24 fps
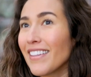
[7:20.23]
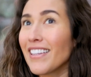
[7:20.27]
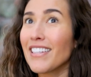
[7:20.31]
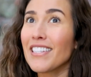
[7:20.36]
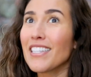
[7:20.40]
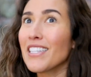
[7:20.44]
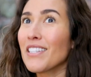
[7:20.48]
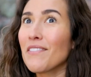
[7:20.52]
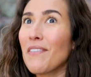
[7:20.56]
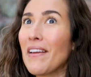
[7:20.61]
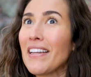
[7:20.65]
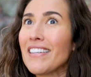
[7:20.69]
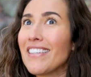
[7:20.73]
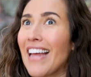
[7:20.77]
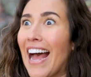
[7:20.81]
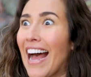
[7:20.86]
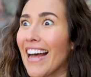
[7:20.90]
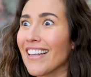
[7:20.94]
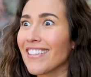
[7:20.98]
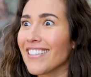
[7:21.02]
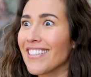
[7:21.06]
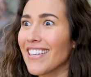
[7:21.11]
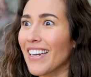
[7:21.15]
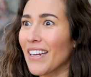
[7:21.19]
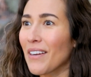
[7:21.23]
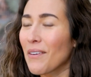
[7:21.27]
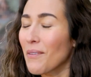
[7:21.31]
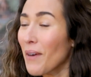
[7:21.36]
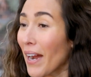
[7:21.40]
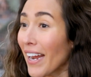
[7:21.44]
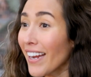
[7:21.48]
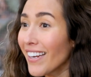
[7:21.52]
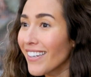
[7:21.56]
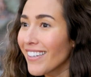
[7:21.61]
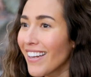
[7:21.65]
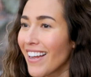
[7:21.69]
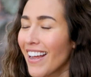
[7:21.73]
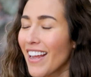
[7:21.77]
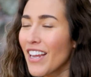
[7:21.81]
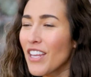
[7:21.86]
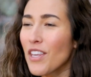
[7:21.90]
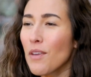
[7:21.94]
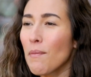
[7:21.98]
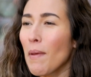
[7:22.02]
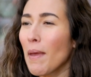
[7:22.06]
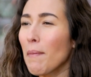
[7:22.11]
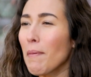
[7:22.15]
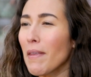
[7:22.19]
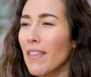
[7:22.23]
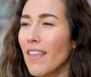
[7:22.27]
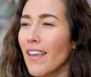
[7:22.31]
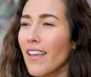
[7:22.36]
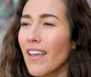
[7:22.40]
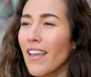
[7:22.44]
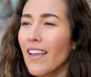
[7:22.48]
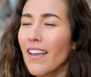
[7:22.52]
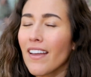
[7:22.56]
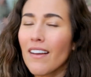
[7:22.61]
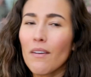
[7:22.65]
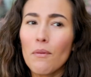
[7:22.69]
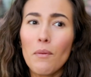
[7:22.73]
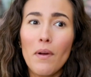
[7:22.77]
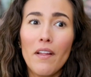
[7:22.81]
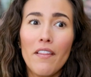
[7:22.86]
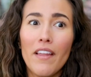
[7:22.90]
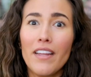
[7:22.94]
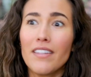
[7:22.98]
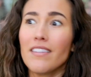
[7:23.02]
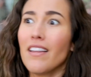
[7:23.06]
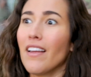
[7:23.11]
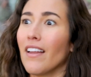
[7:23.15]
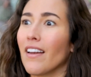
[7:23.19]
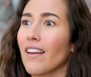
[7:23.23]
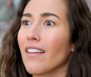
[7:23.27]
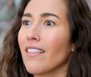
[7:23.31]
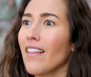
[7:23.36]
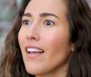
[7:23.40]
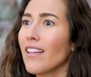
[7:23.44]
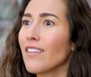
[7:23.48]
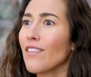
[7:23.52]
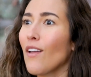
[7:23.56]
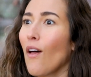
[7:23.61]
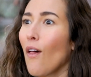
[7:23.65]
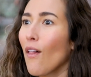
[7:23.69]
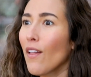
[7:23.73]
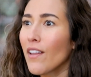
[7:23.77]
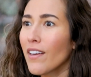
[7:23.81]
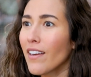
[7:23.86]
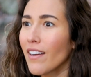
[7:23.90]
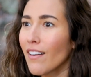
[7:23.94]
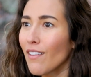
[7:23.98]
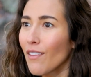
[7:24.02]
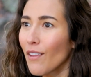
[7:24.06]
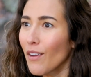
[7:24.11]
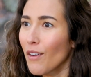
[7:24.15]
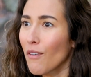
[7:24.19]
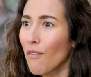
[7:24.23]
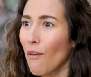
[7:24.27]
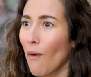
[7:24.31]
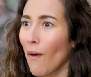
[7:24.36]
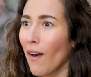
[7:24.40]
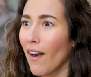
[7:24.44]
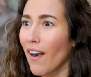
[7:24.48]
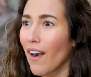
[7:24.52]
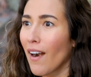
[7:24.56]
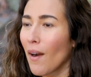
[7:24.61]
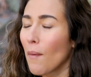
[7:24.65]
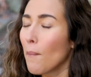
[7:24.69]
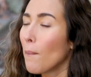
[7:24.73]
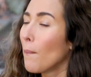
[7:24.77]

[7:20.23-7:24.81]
This is fantastic, right? You may be thinking, well, that's it. That's all I need to look for.